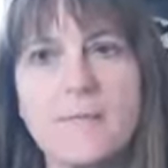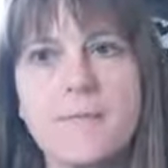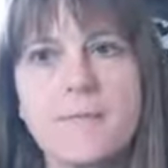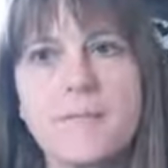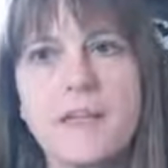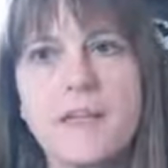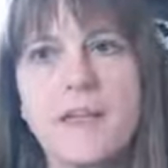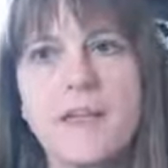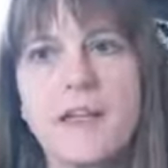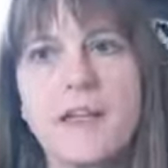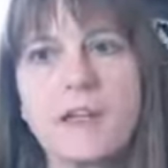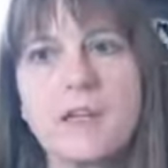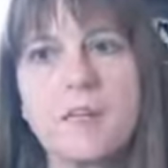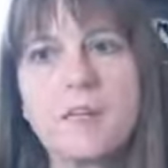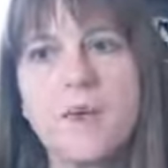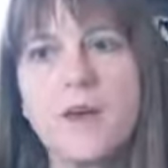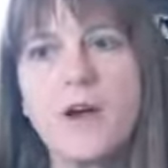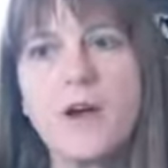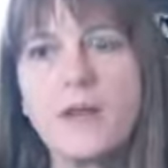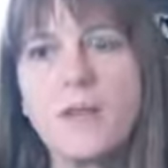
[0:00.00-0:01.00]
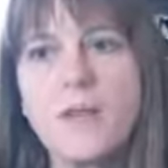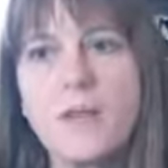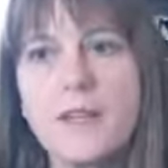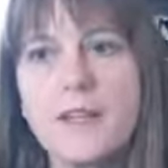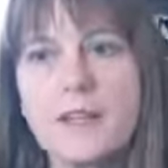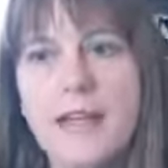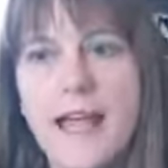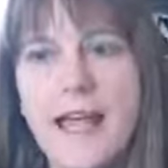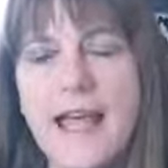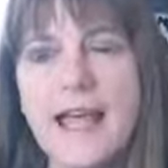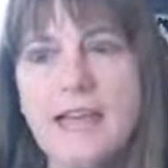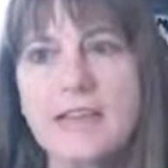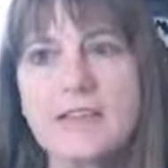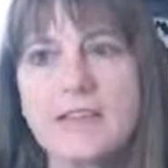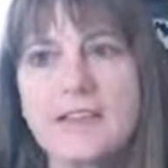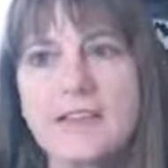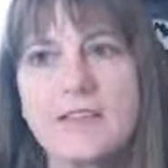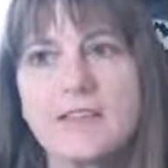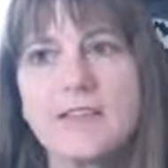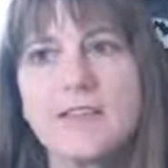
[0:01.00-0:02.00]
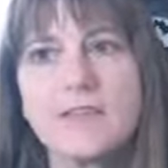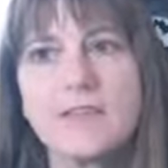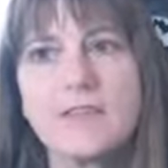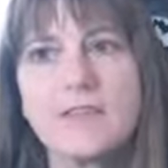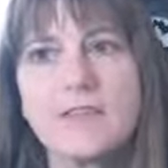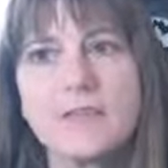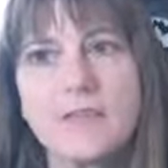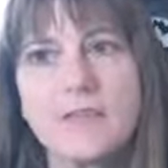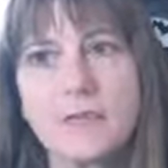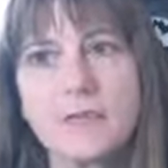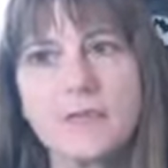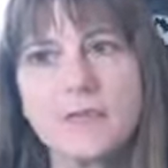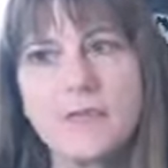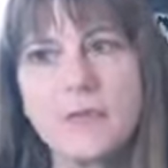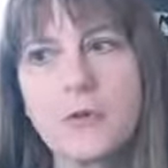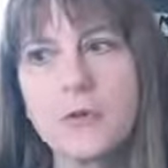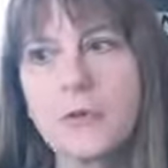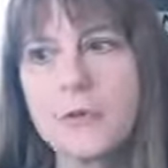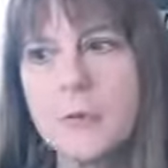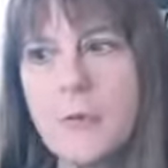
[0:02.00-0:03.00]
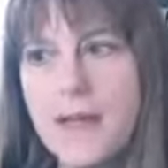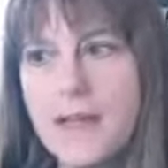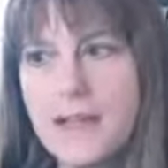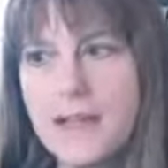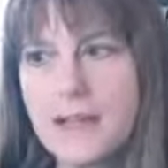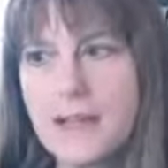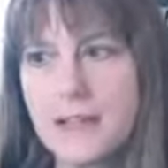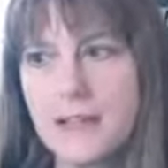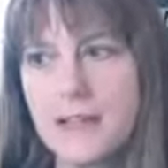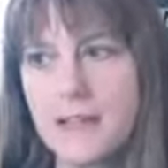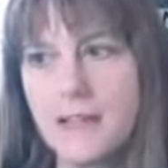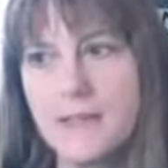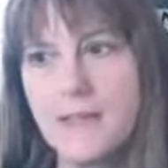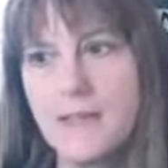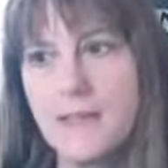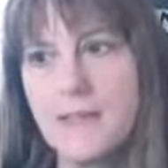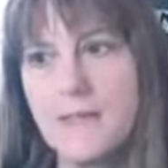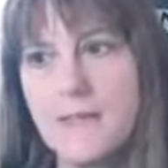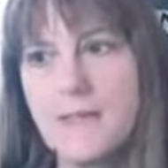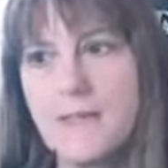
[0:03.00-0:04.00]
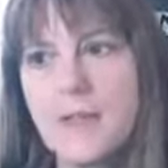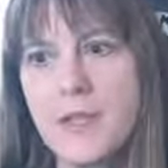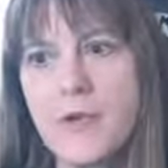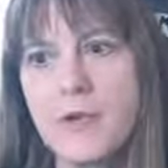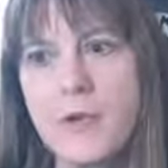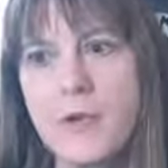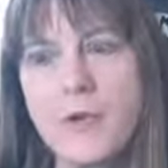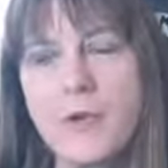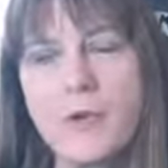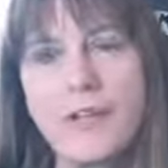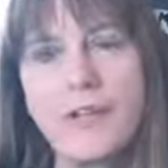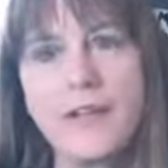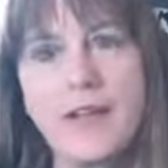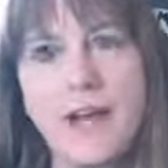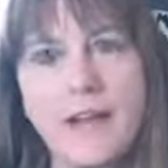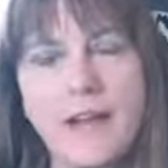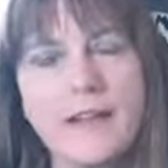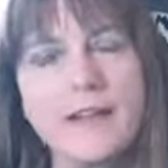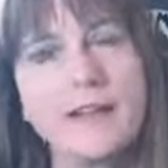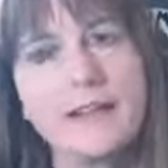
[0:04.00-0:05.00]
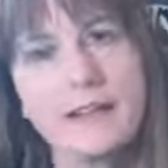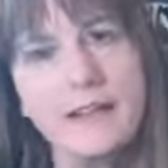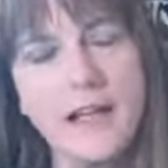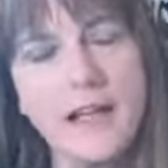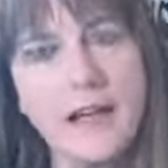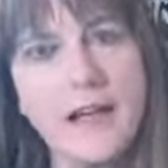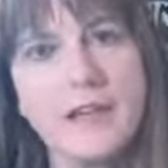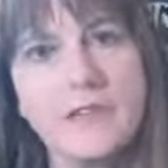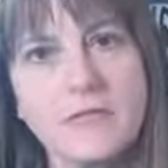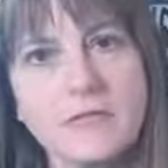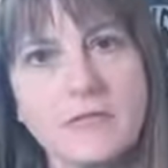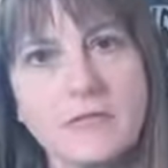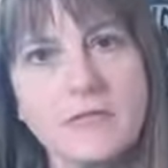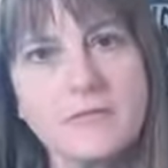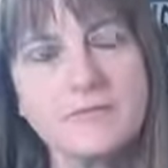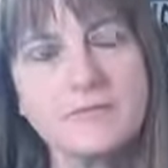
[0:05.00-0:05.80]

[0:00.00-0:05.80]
And what we lacked for money, we got in love.